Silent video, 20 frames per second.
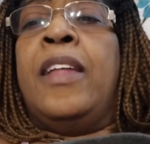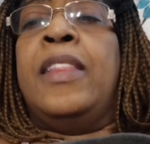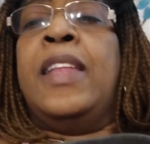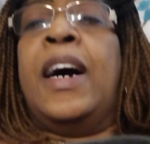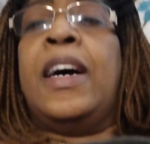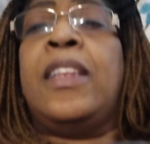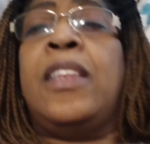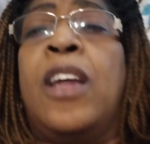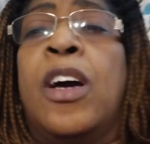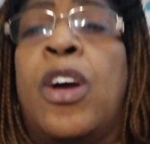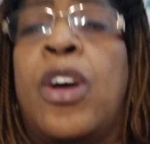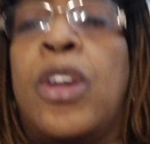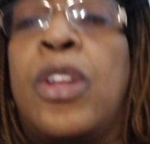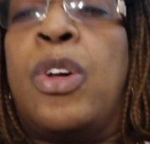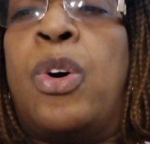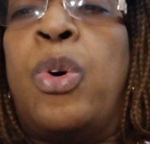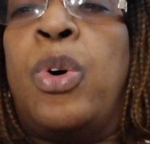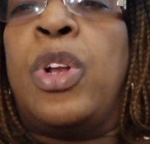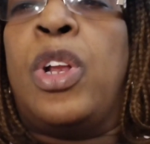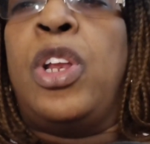that the
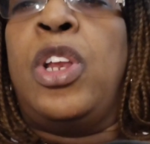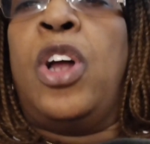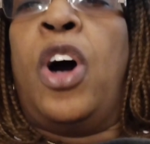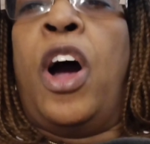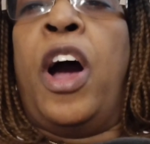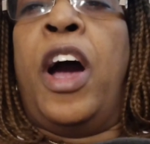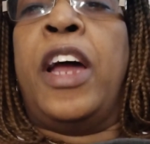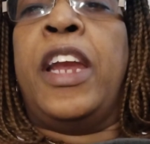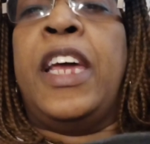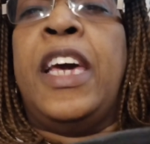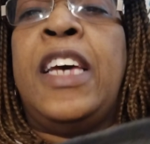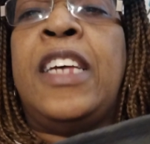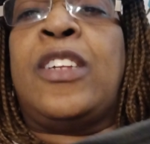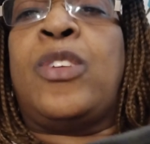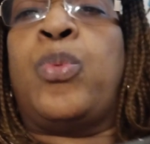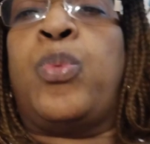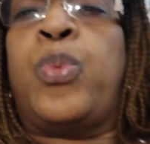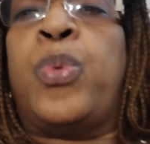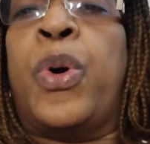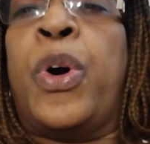good Lord
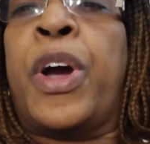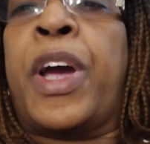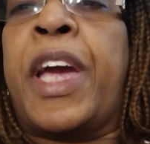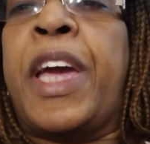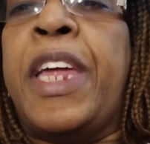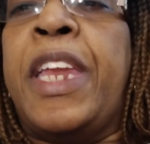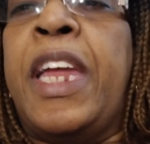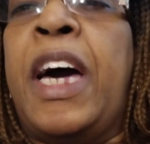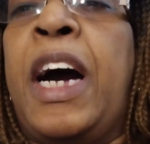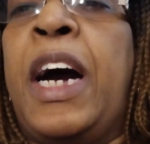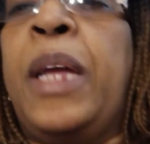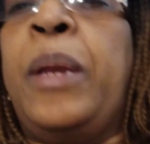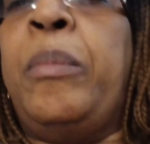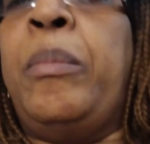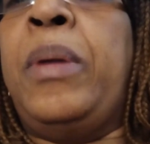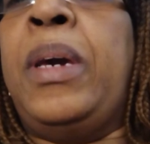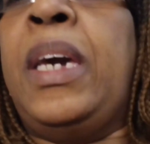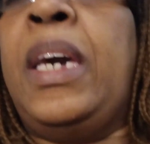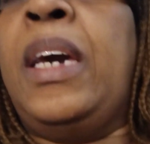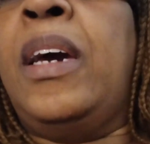is working
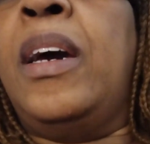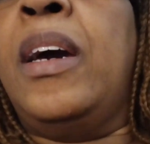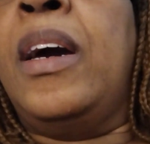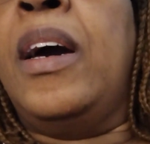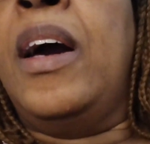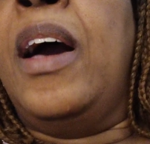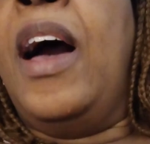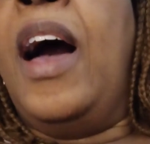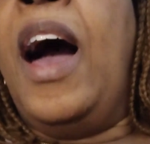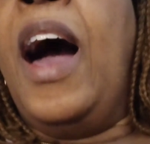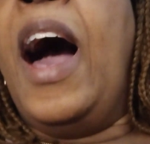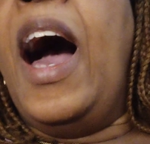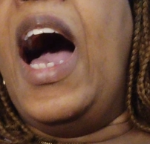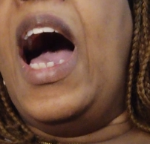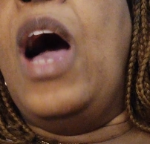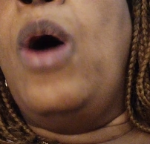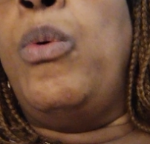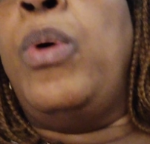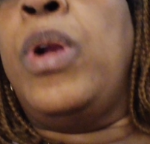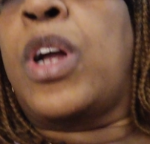on me,
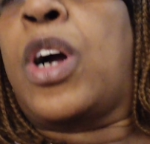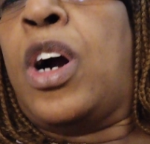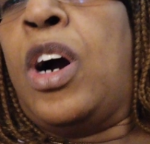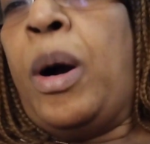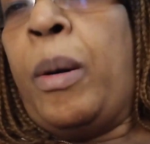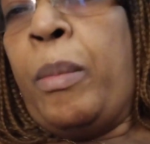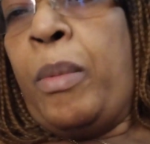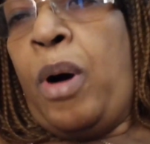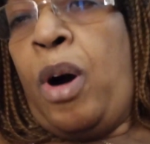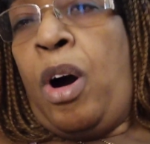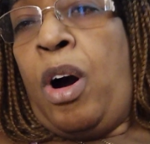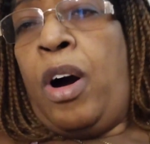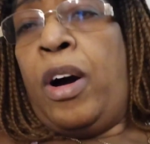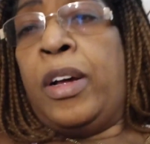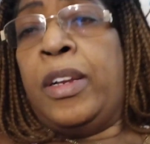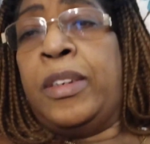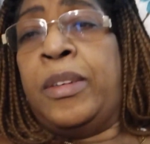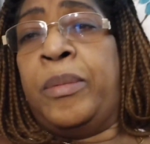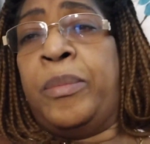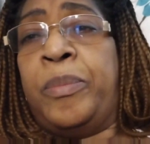I will come
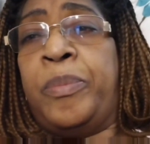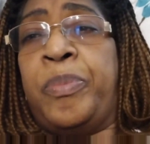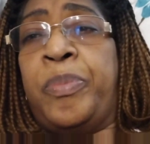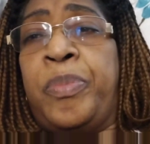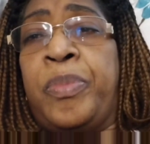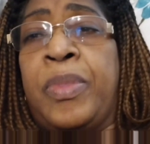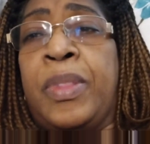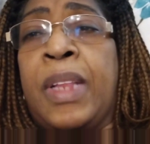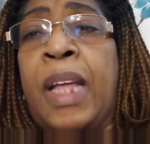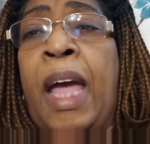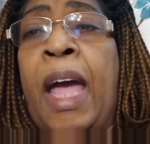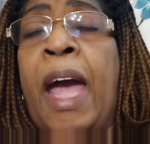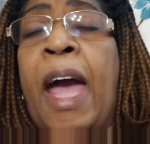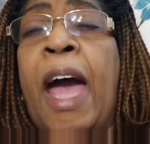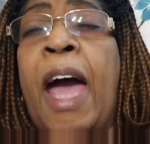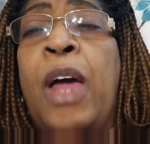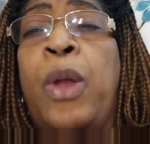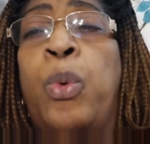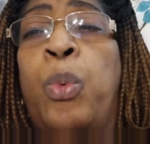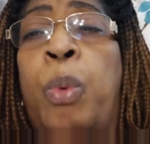on
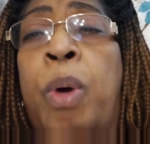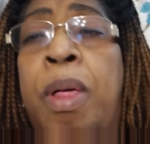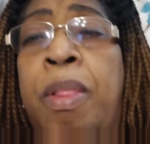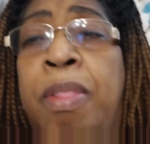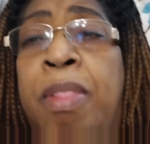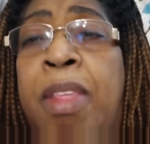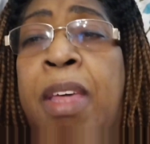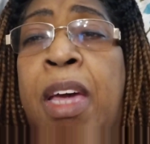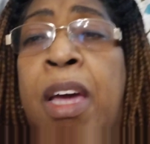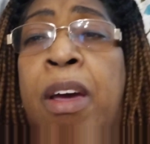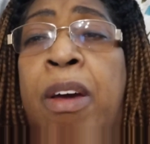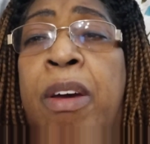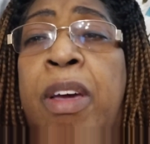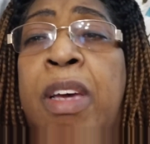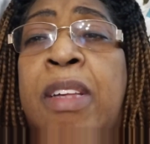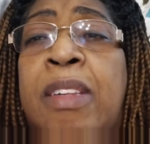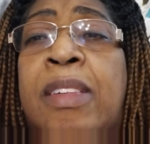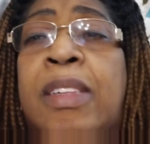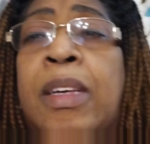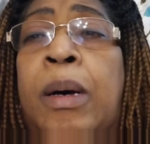and when there
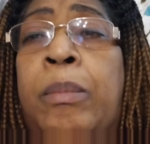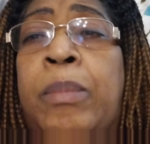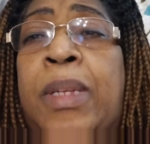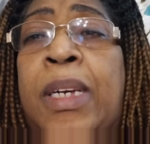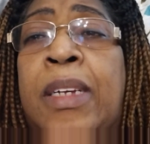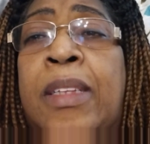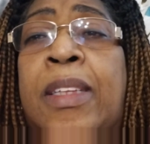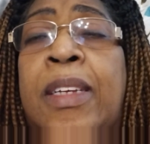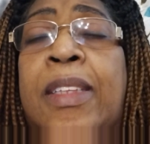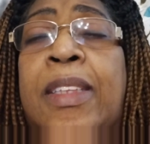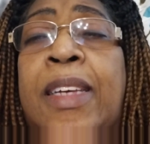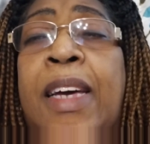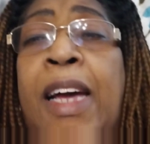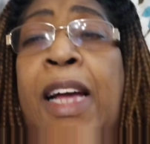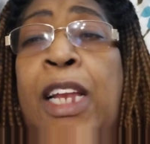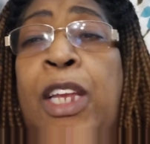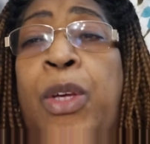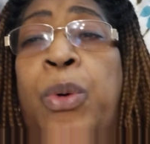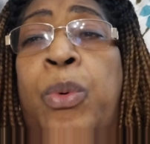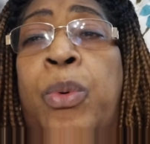is something to
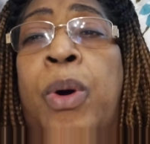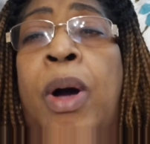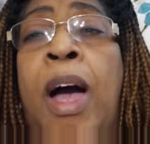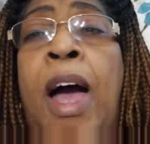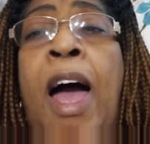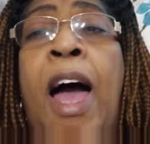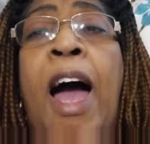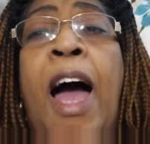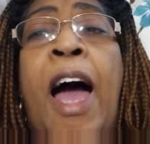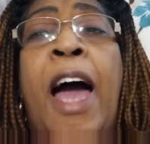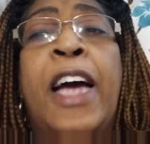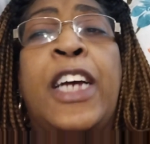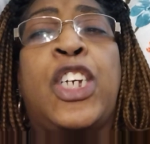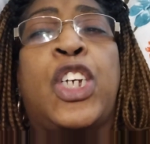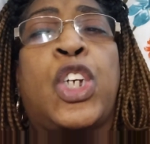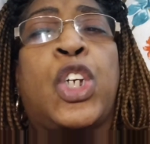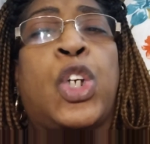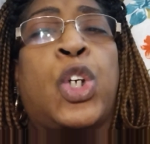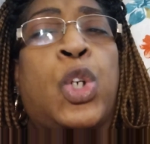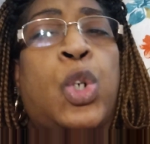tell you, I
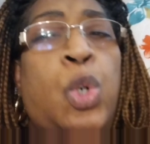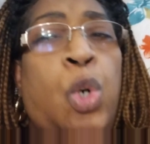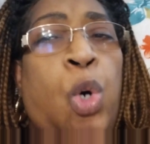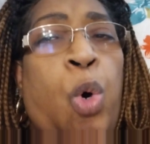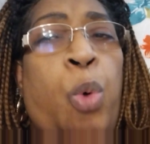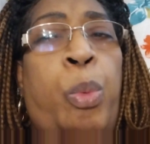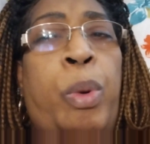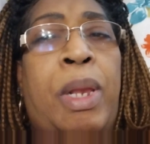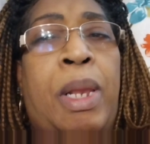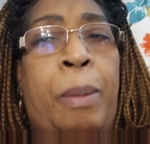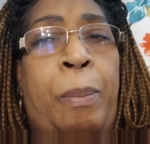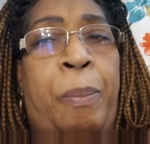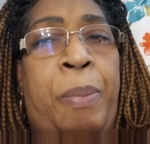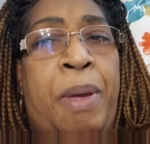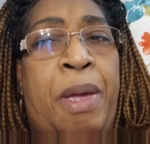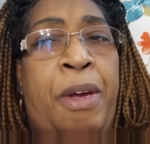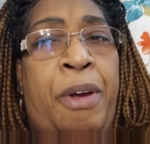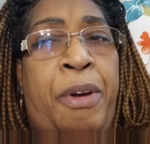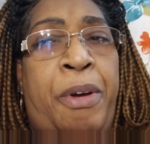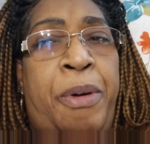sure will
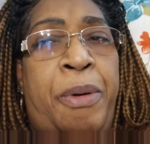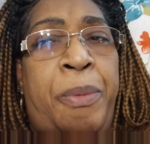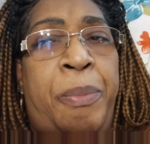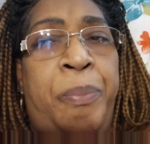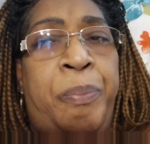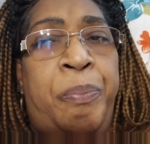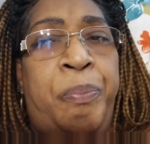appear.